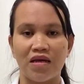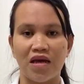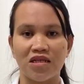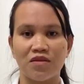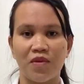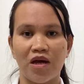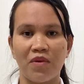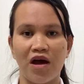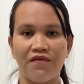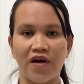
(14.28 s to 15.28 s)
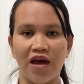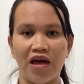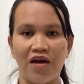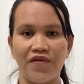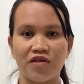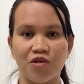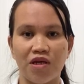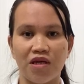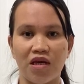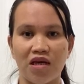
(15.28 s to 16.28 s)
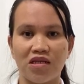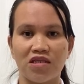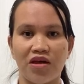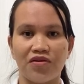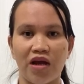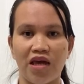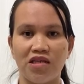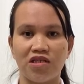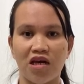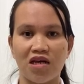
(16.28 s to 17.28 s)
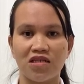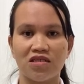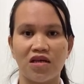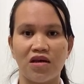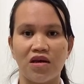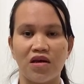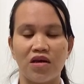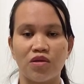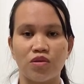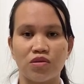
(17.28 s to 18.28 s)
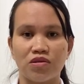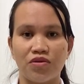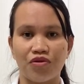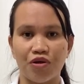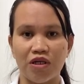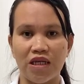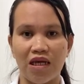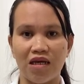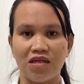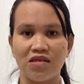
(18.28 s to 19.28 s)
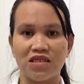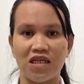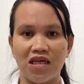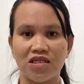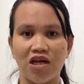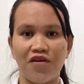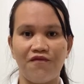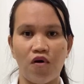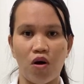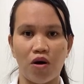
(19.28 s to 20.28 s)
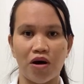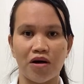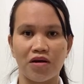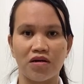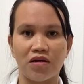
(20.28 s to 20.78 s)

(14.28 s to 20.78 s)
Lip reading: Yes, Ma'am. I have 3 kids and their ages 13, 6, and 4.